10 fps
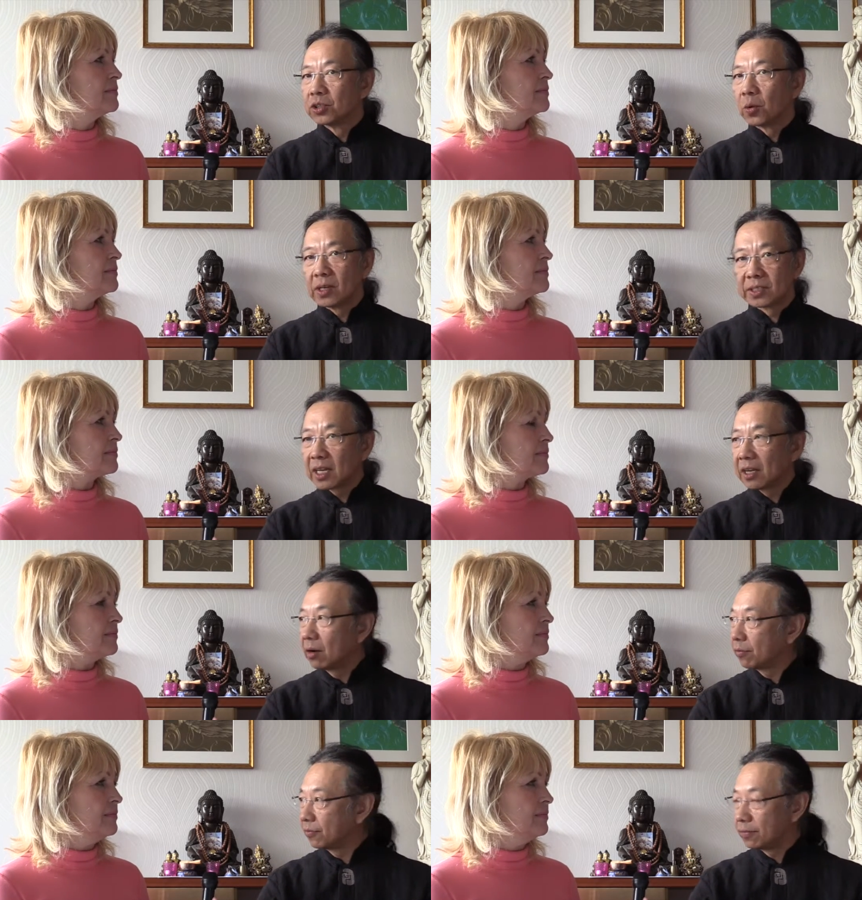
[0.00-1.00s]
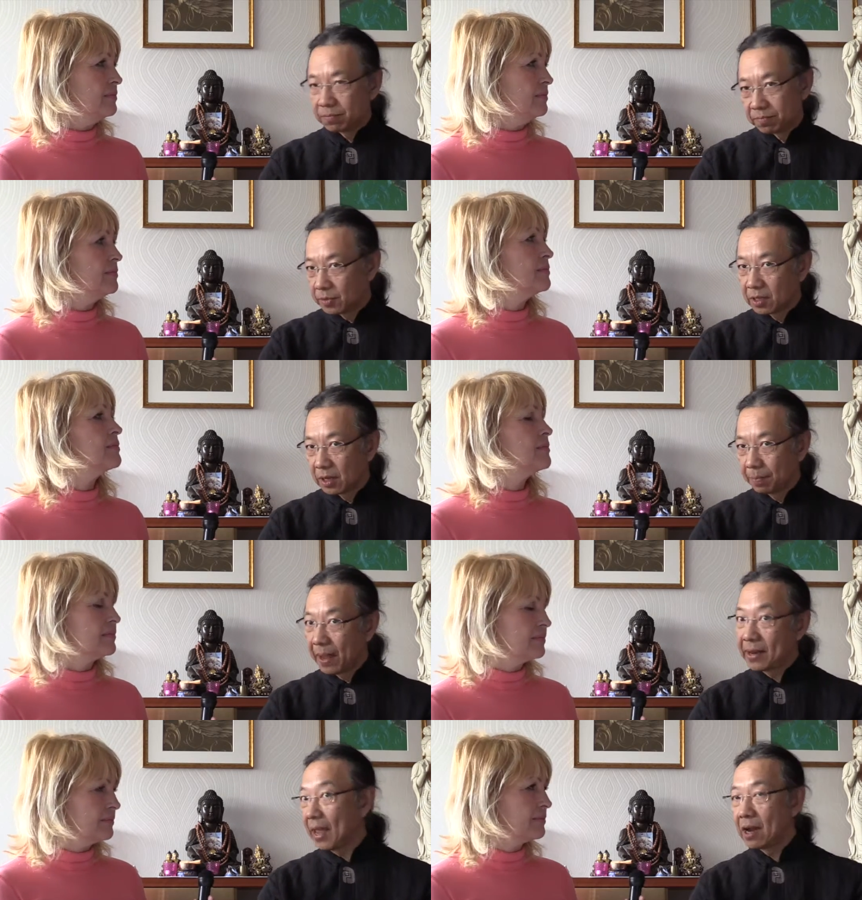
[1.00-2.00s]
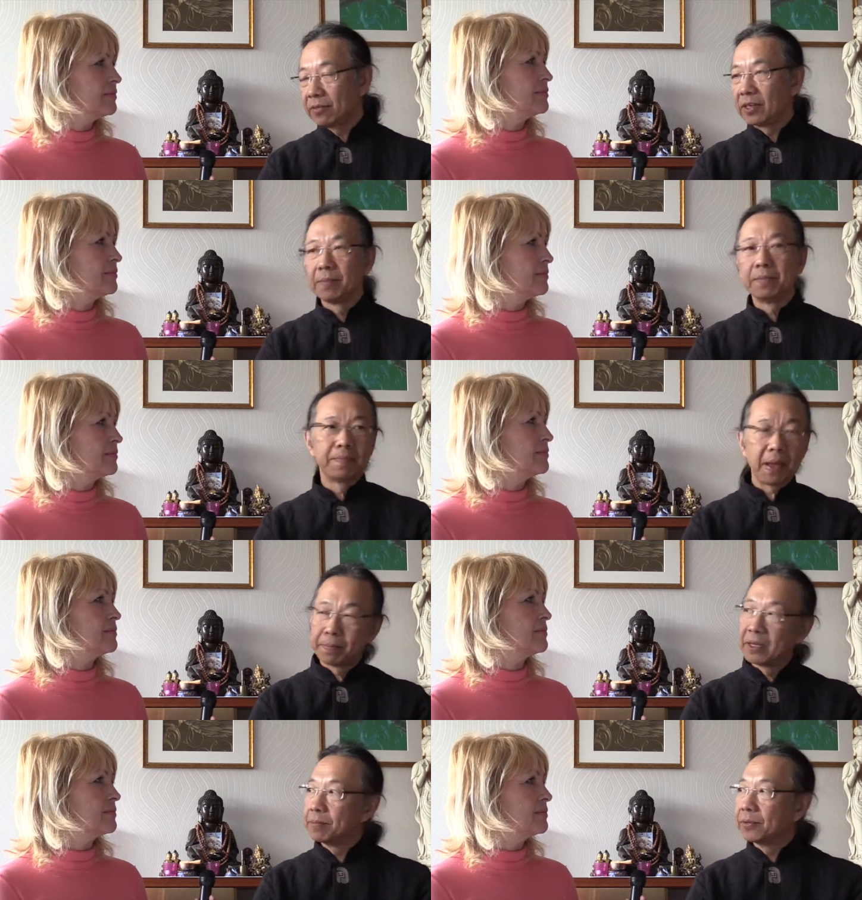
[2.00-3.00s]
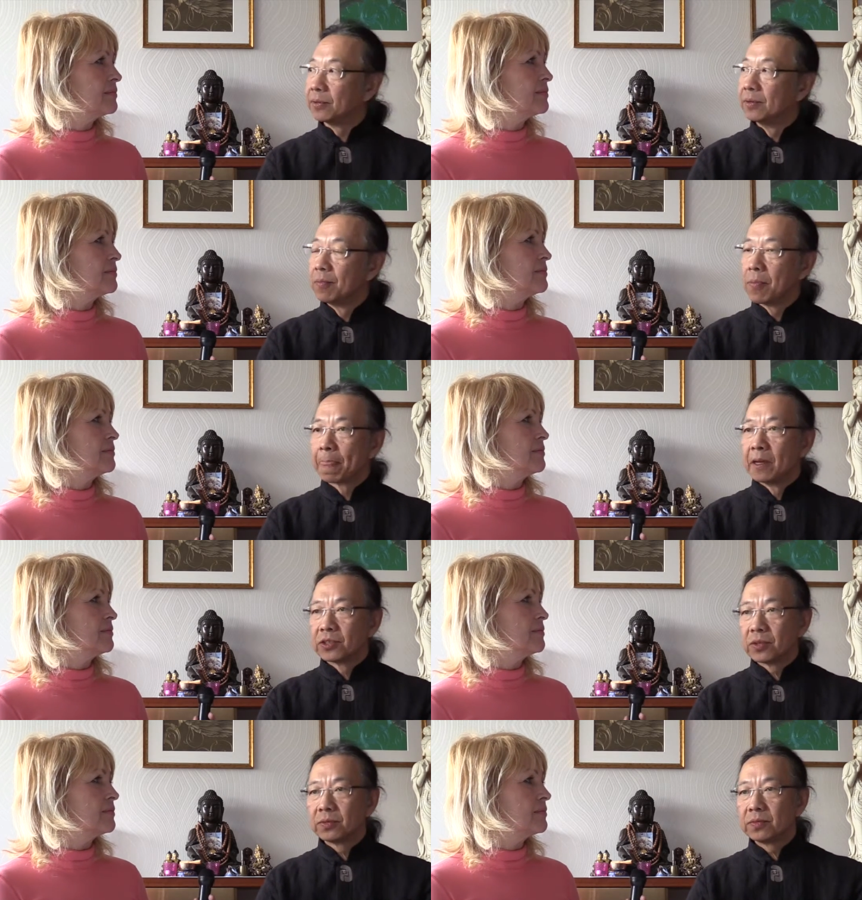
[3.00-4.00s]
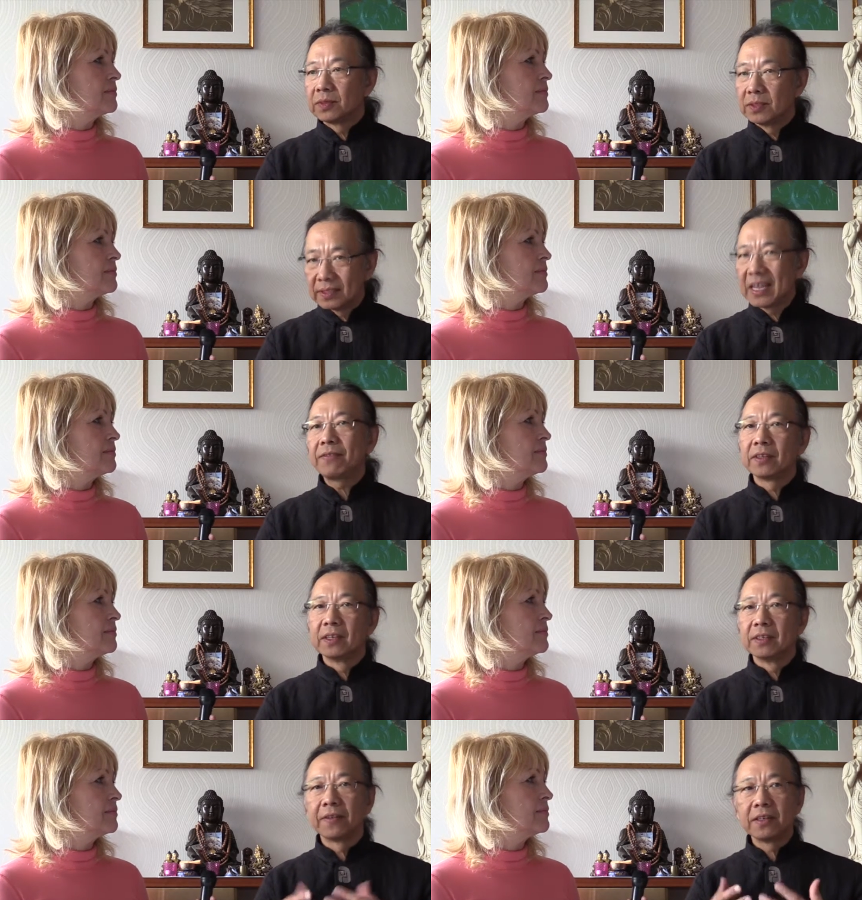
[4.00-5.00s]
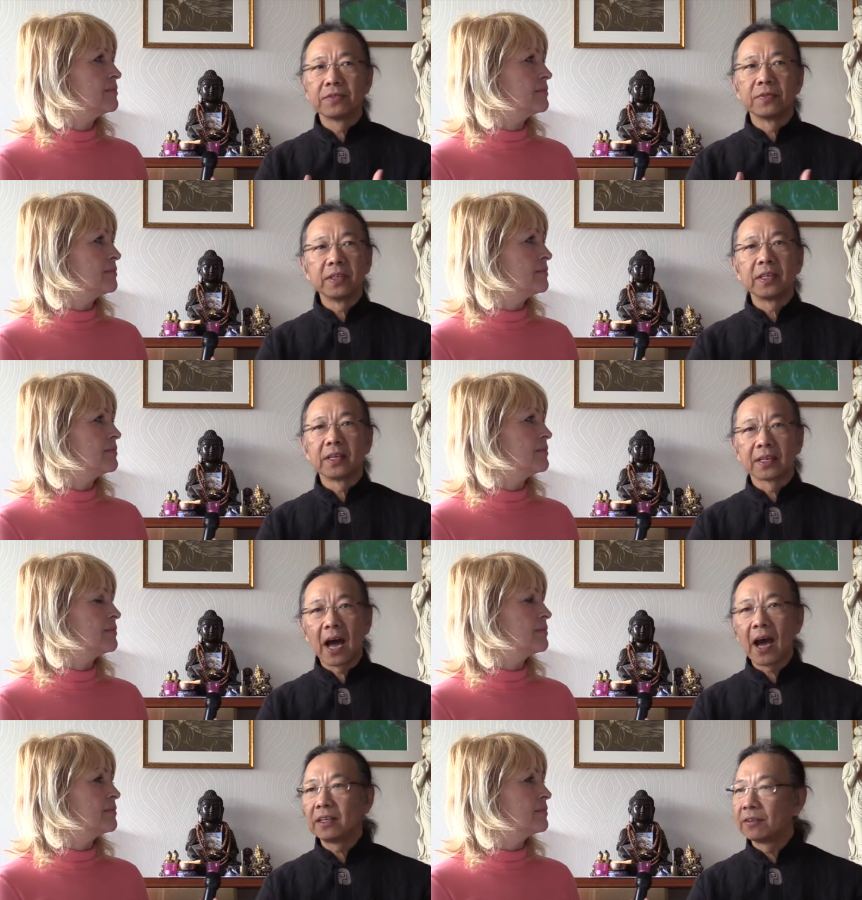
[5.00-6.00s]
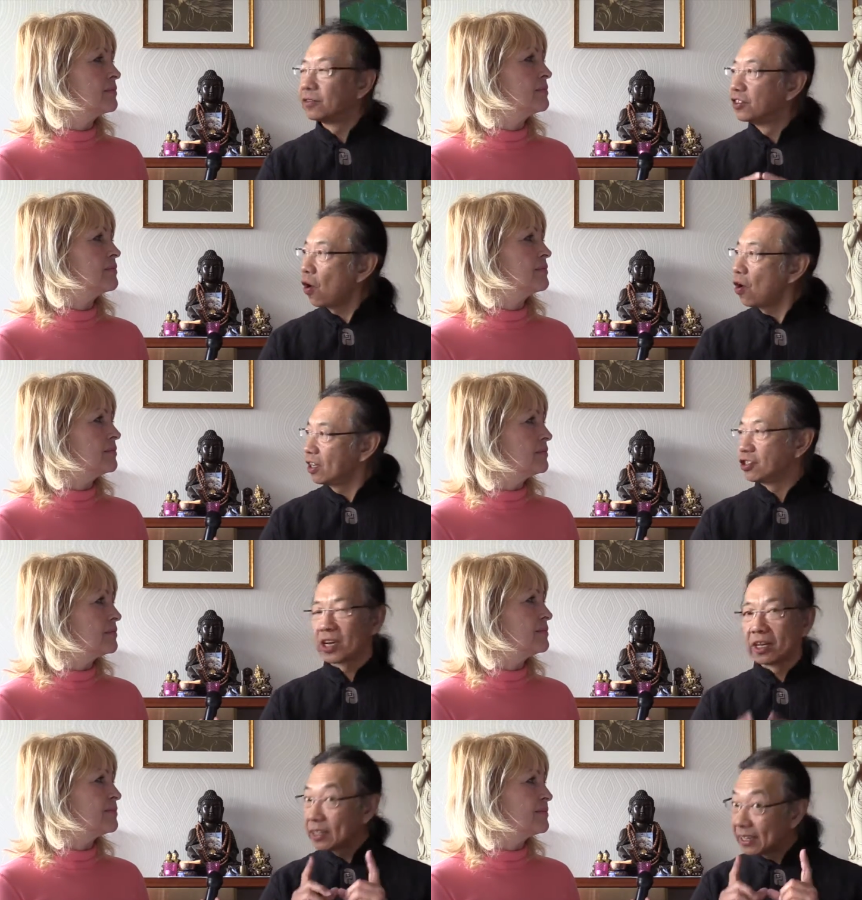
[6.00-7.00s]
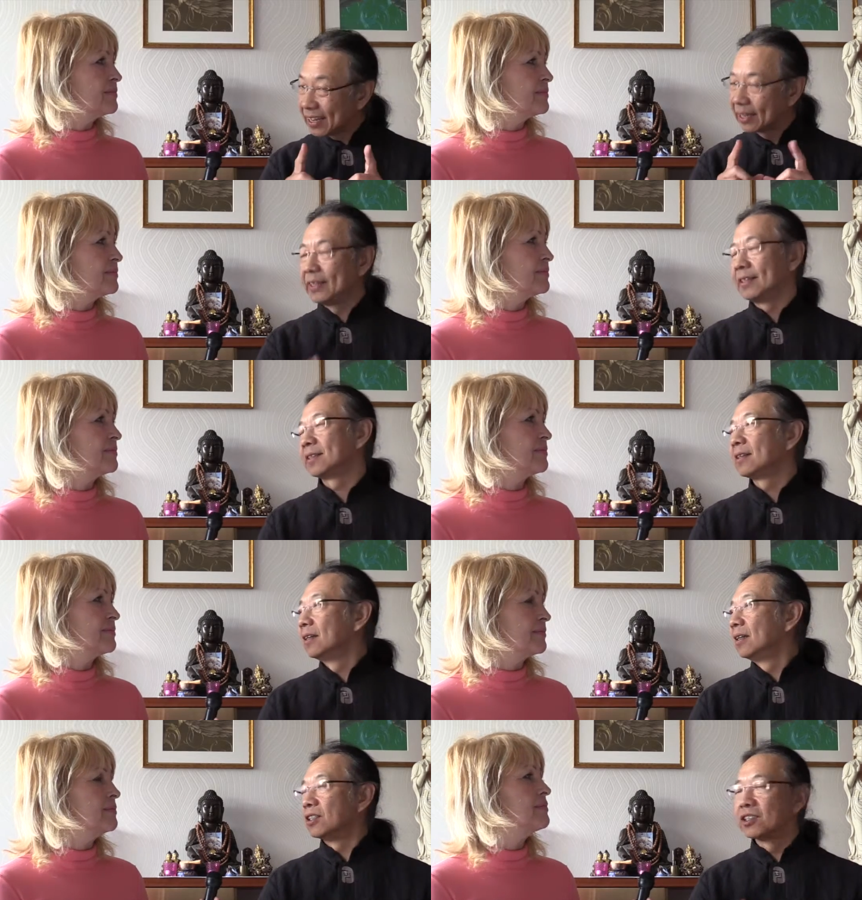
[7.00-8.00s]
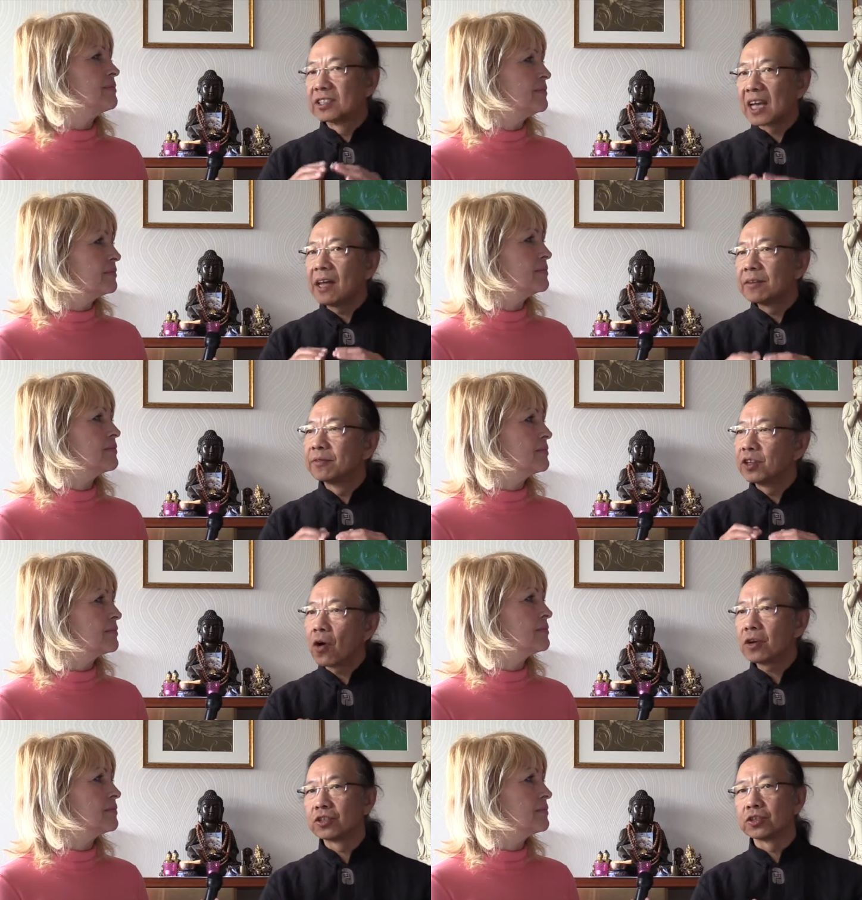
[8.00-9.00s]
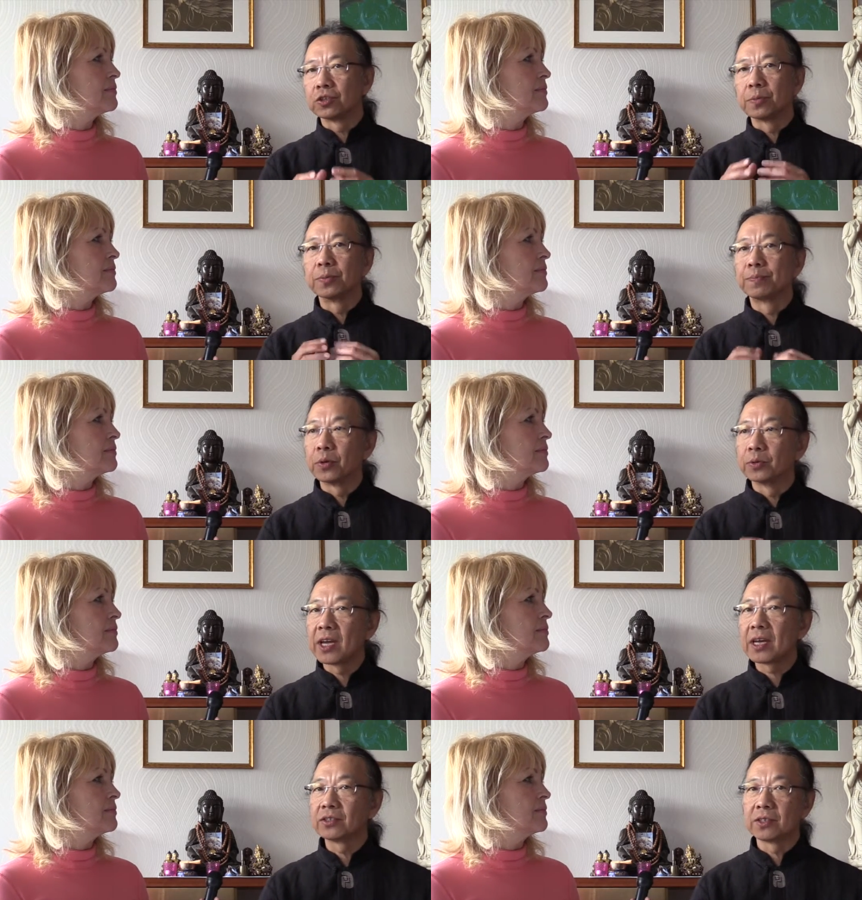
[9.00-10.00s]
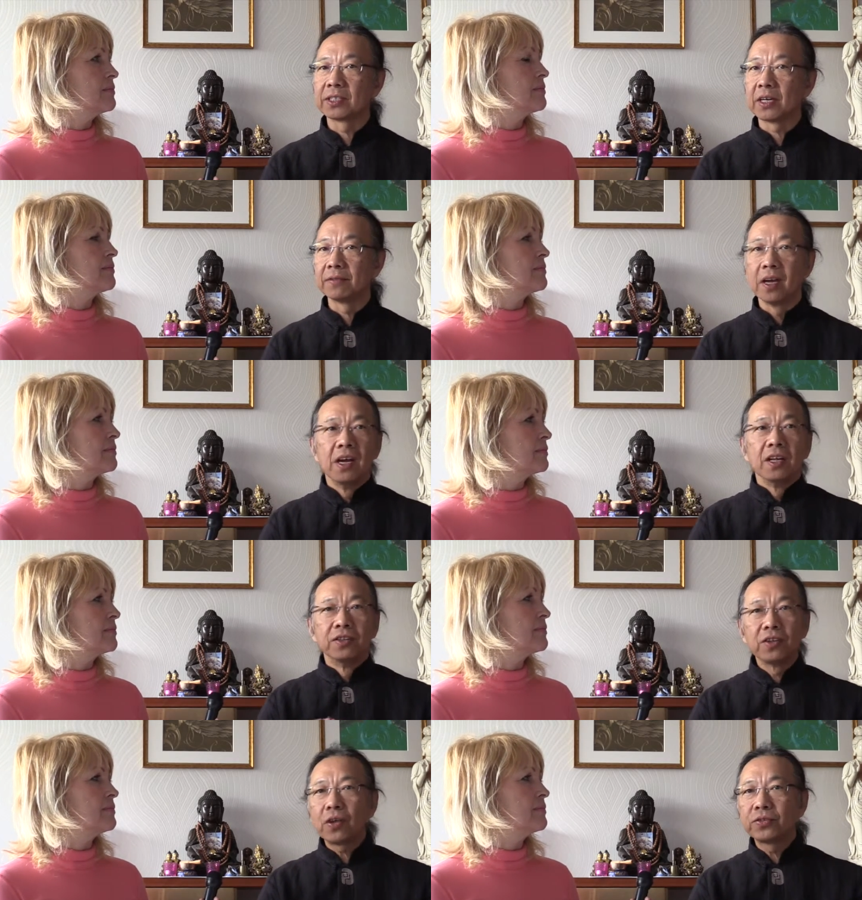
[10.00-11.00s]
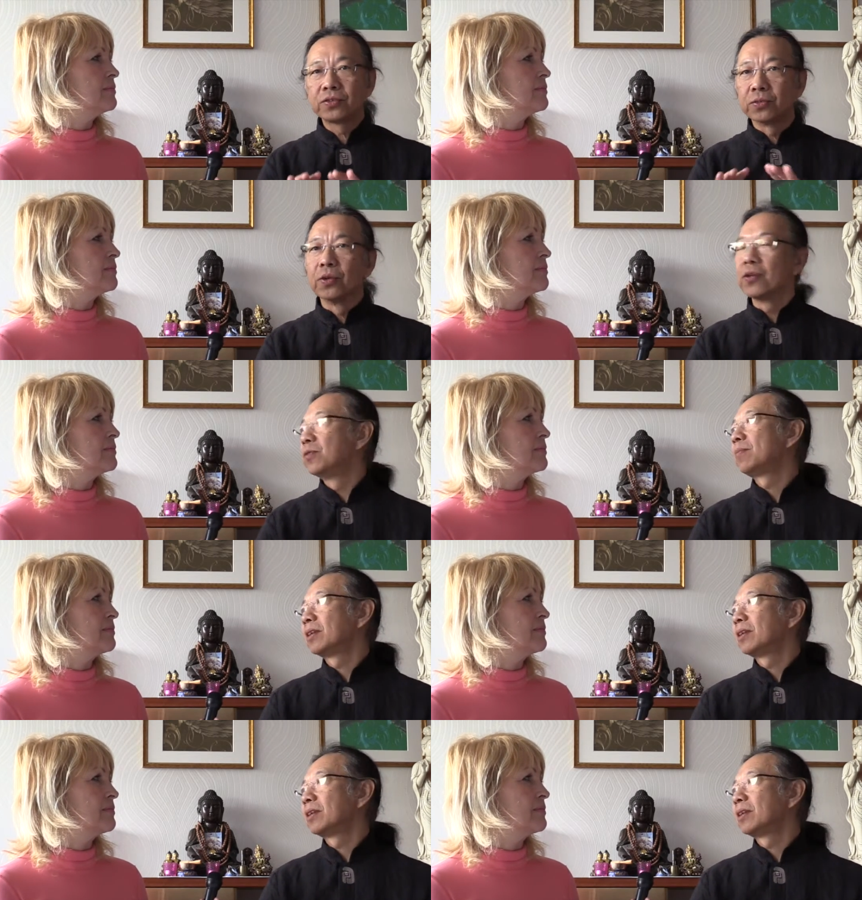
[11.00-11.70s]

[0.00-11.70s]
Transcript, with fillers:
Speaker 1: so I stay off the bad area, bad people. So definitely face reading a kind of knowledge at, at least. It's mm. kind of knowledge to protect yourself, not to earn